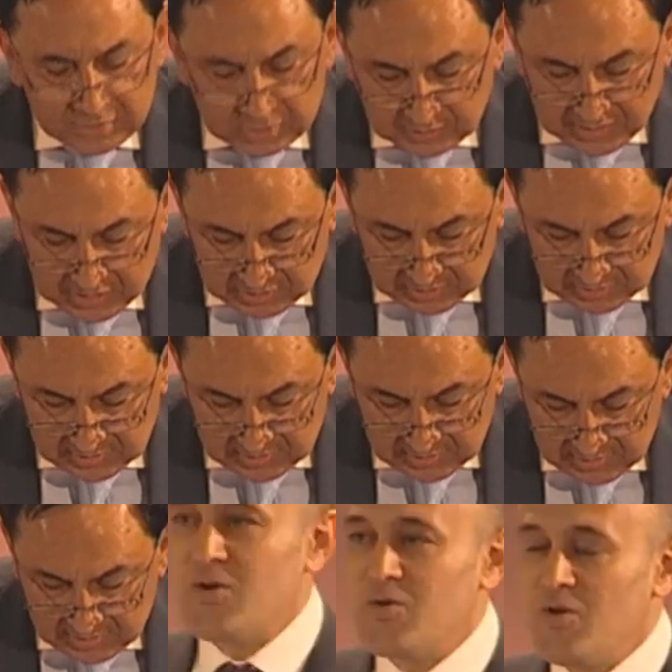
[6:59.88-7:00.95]
education.
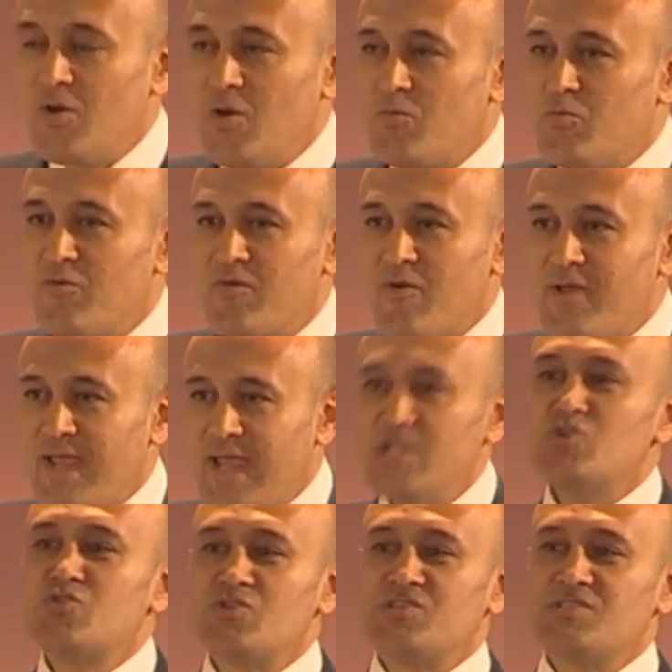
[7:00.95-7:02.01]
one thousand
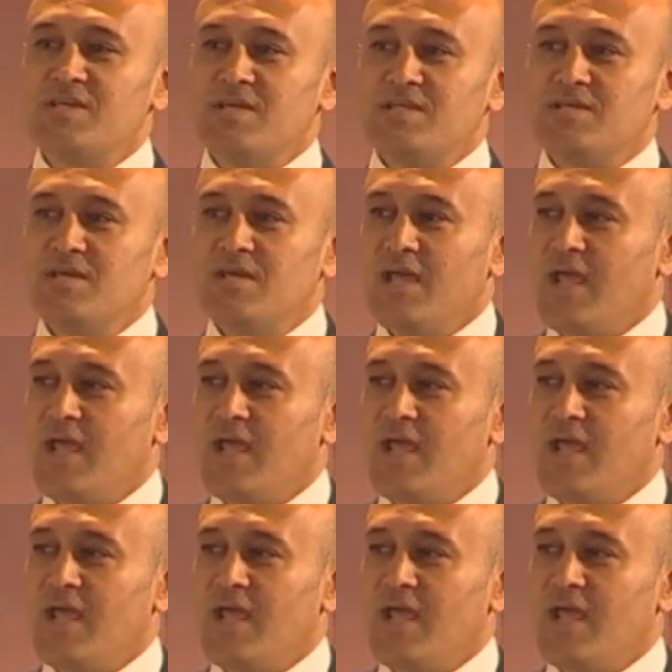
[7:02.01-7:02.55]
years ago, the